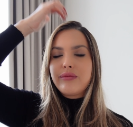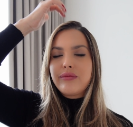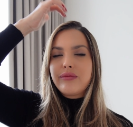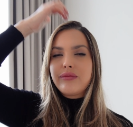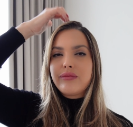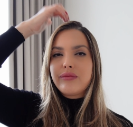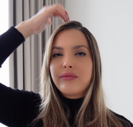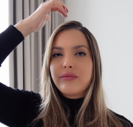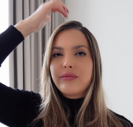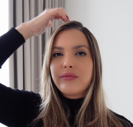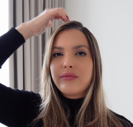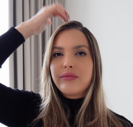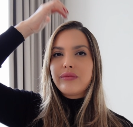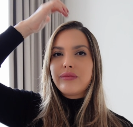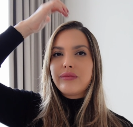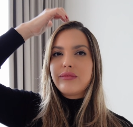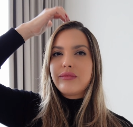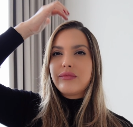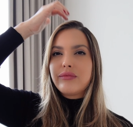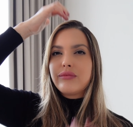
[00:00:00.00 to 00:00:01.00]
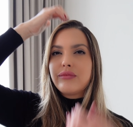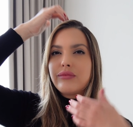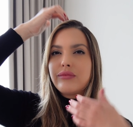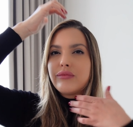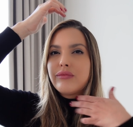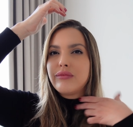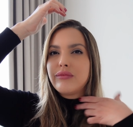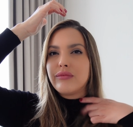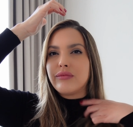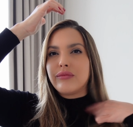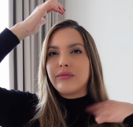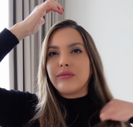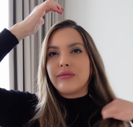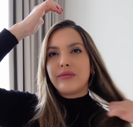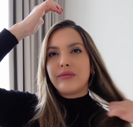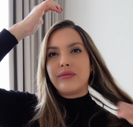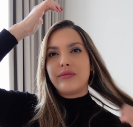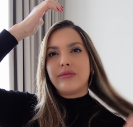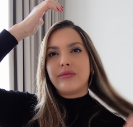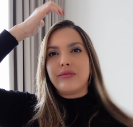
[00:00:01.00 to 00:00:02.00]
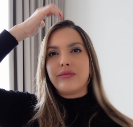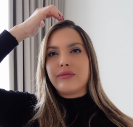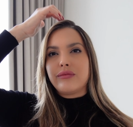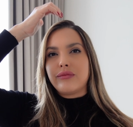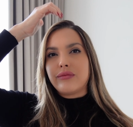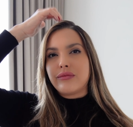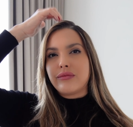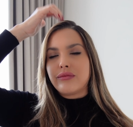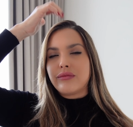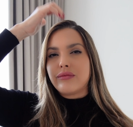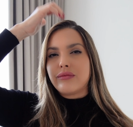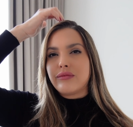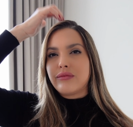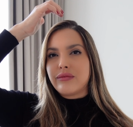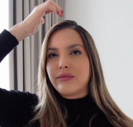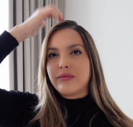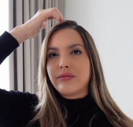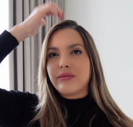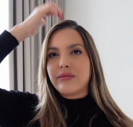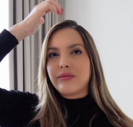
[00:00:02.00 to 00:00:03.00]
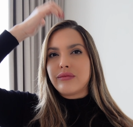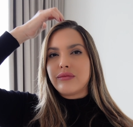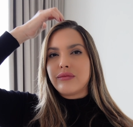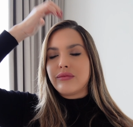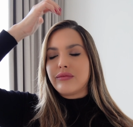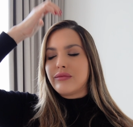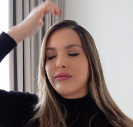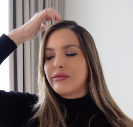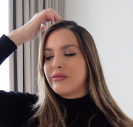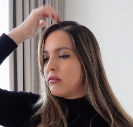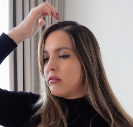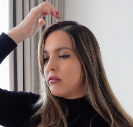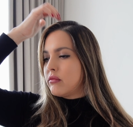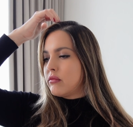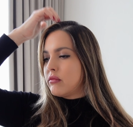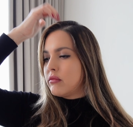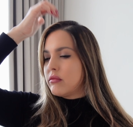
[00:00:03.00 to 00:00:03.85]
Nobody speaks.